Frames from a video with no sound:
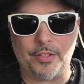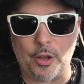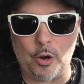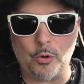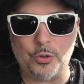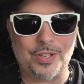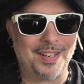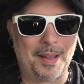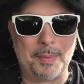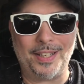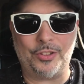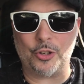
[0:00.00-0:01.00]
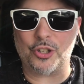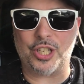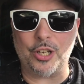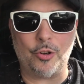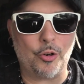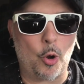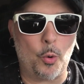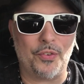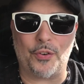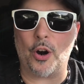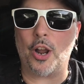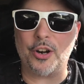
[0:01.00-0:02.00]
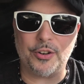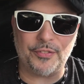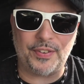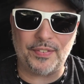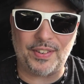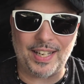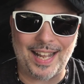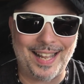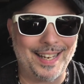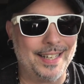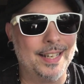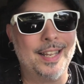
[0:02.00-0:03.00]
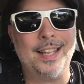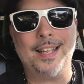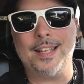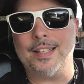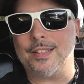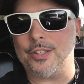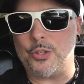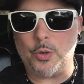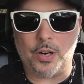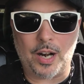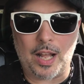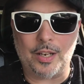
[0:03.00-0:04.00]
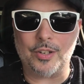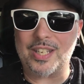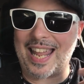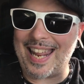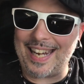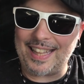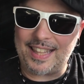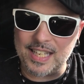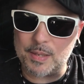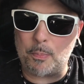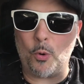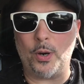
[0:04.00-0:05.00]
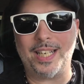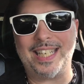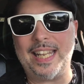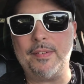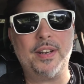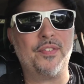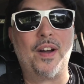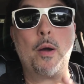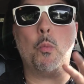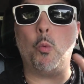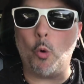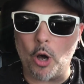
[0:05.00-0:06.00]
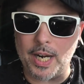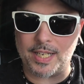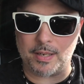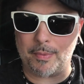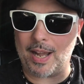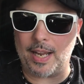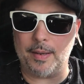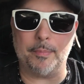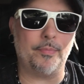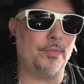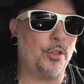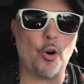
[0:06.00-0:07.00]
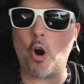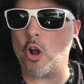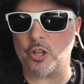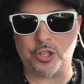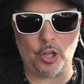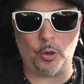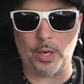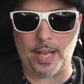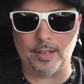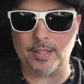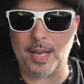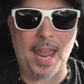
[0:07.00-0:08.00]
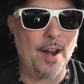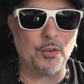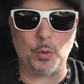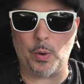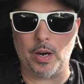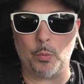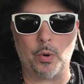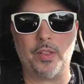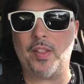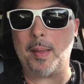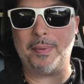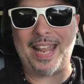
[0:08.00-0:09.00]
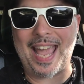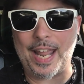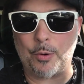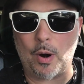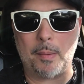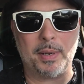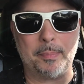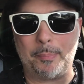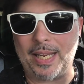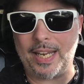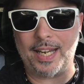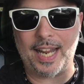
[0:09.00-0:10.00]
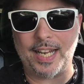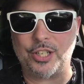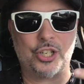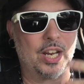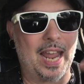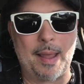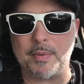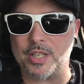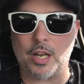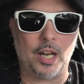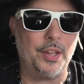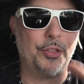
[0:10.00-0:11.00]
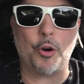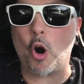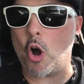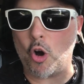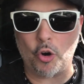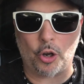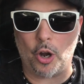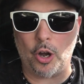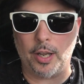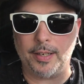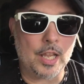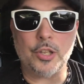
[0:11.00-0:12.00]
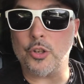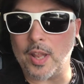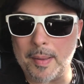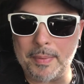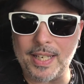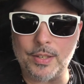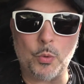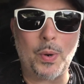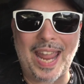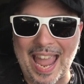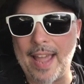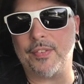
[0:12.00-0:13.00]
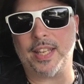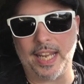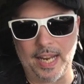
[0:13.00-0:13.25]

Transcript: those, I mean, they're still going for 159 to $200. And at this point, even if I wanted to buy them, they're all sold out everywhere, whether that be Adorama, B&H, Amazon, they're all gone. So that means we have to